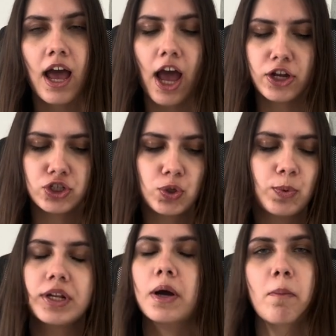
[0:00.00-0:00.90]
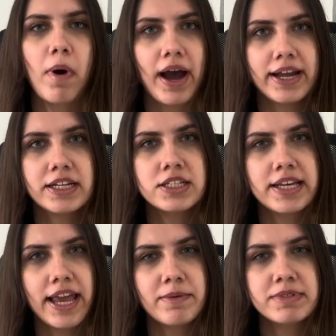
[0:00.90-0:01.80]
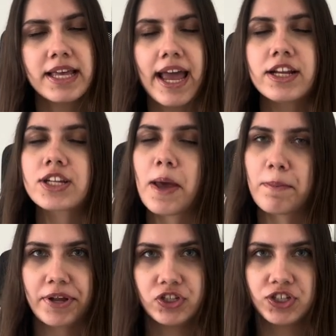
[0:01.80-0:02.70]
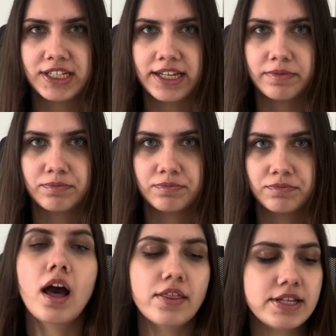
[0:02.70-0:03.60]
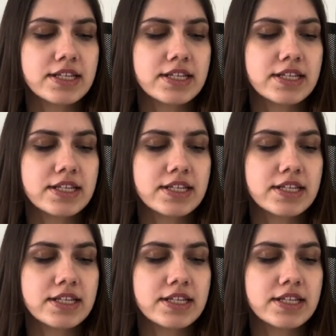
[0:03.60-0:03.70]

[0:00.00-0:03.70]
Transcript: assuming command games and obedience. This